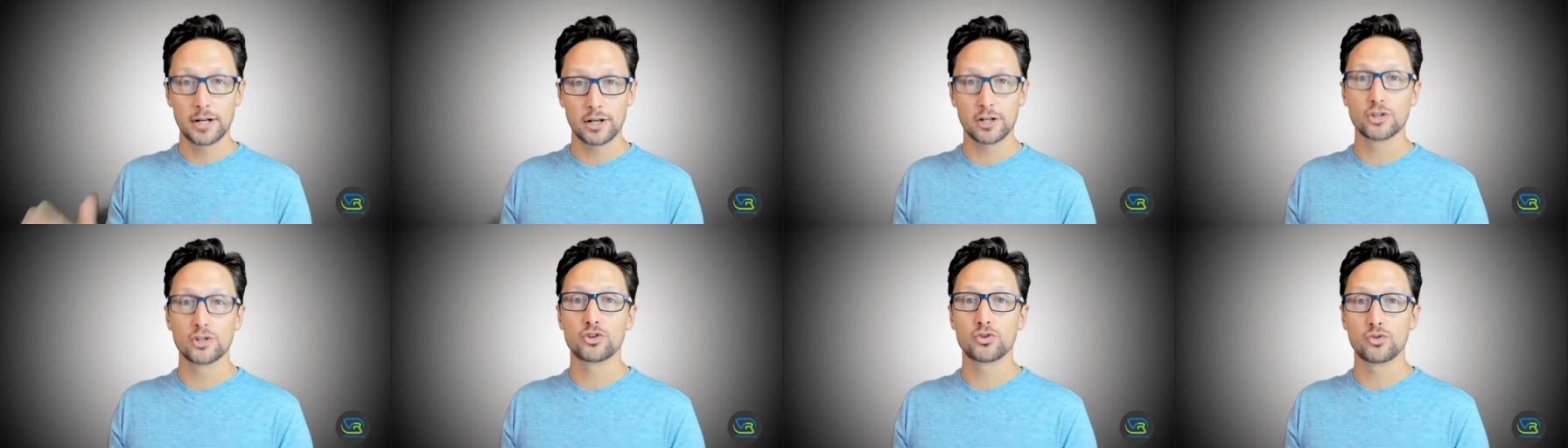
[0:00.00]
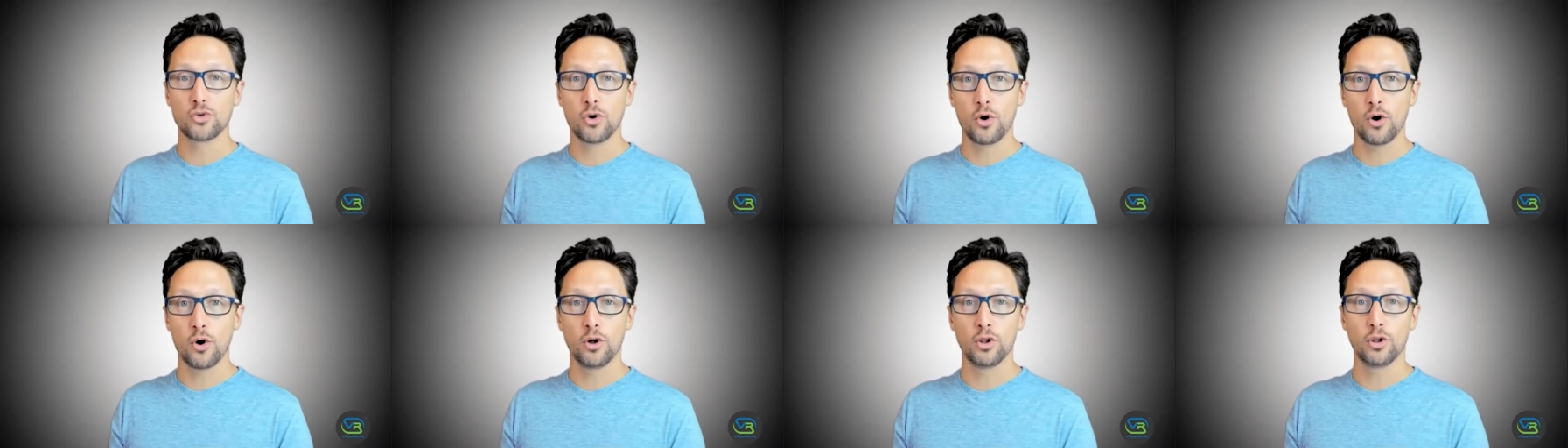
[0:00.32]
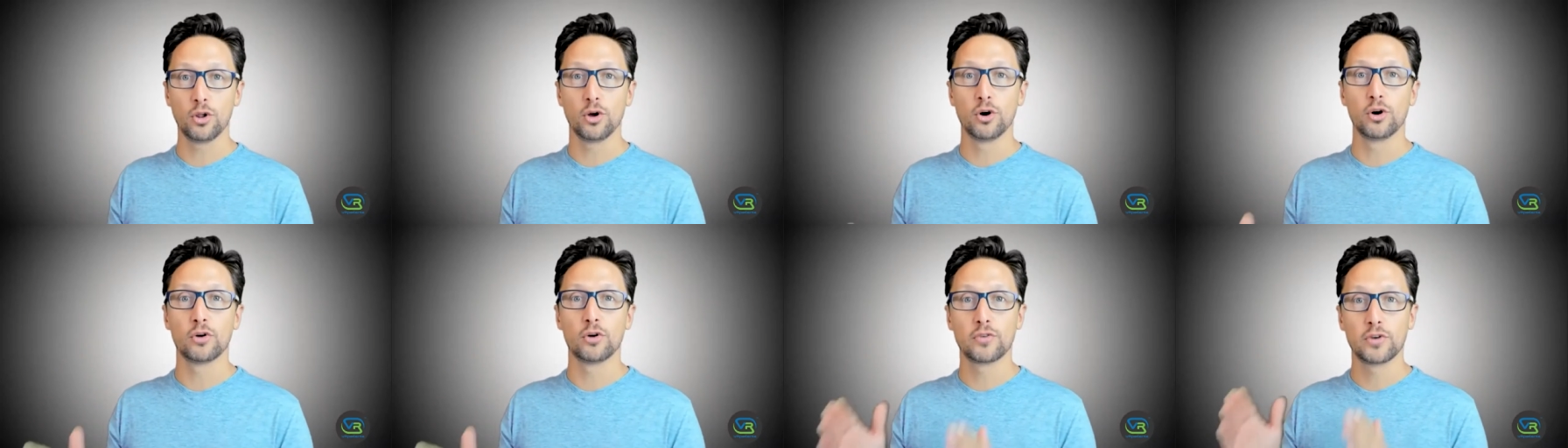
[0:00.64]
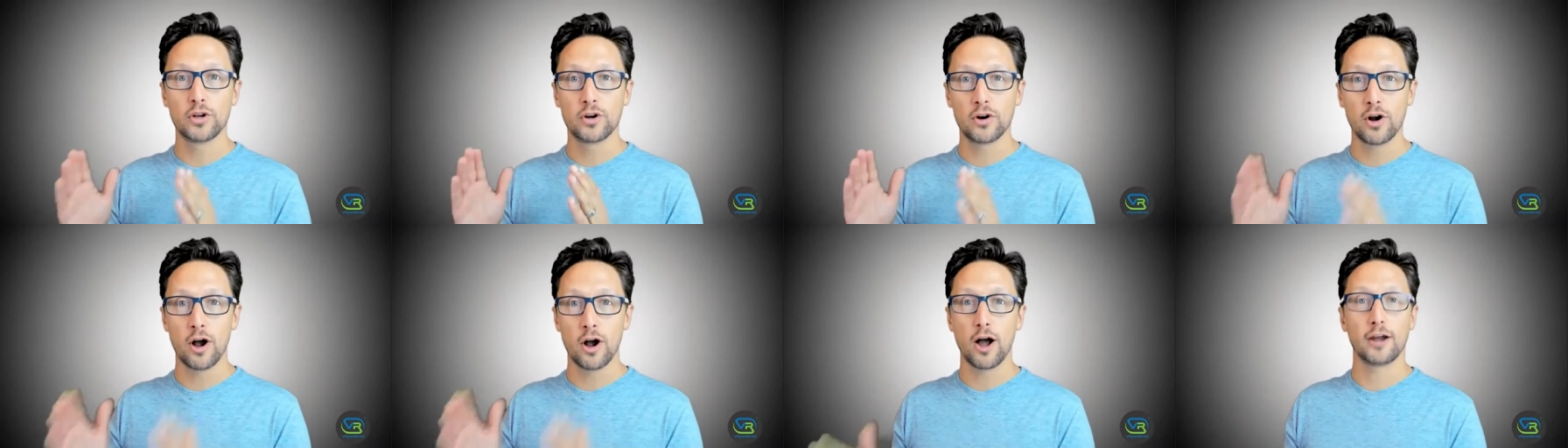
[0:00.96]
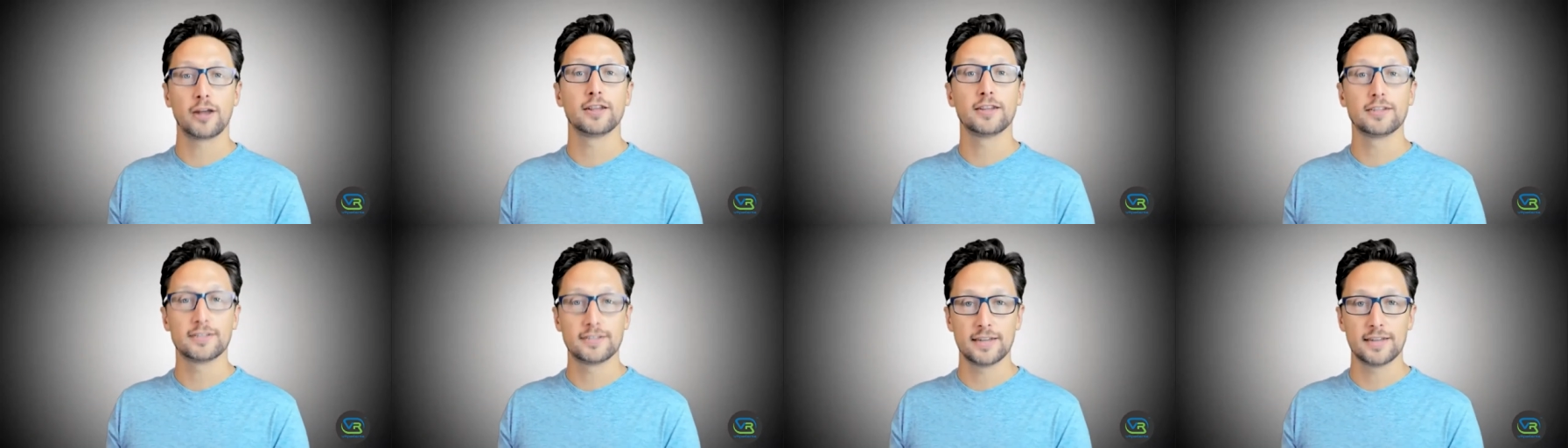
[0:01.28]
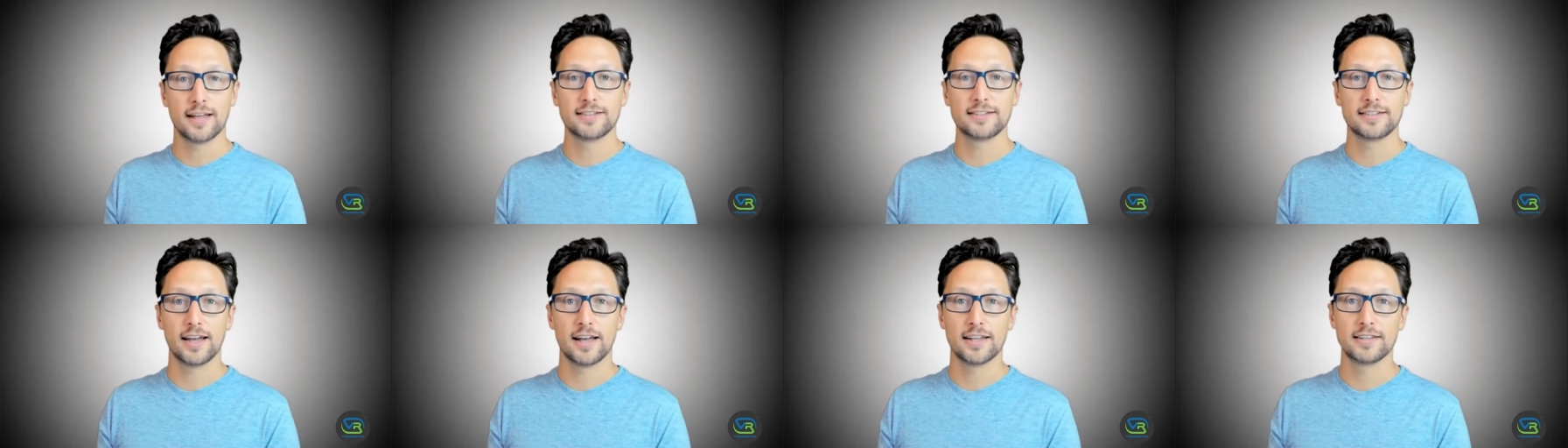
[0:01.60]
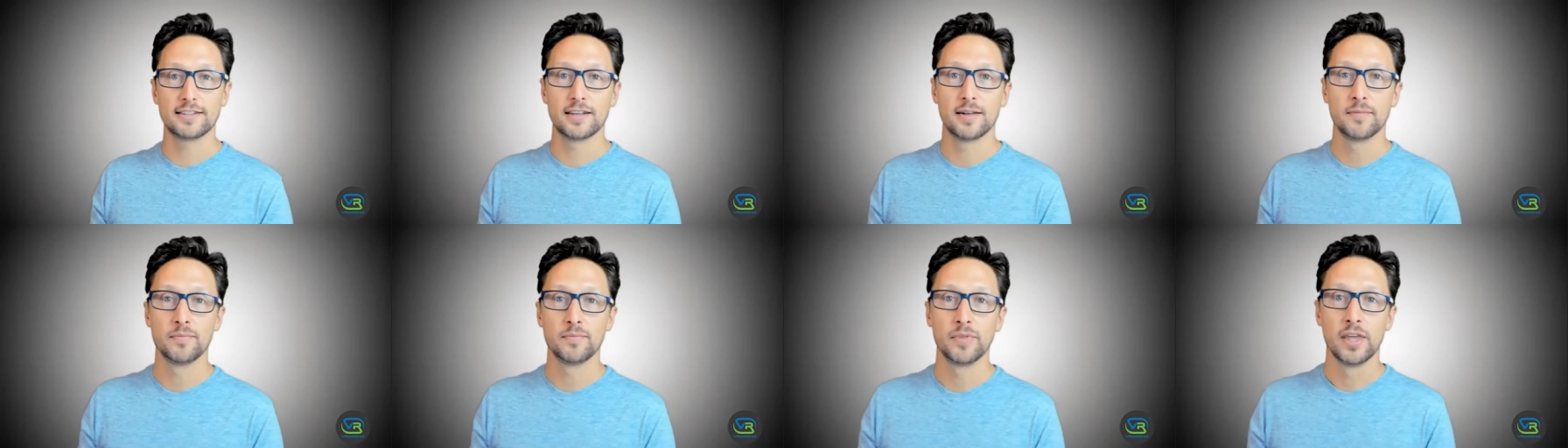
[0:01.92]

control over your Oculus headsets,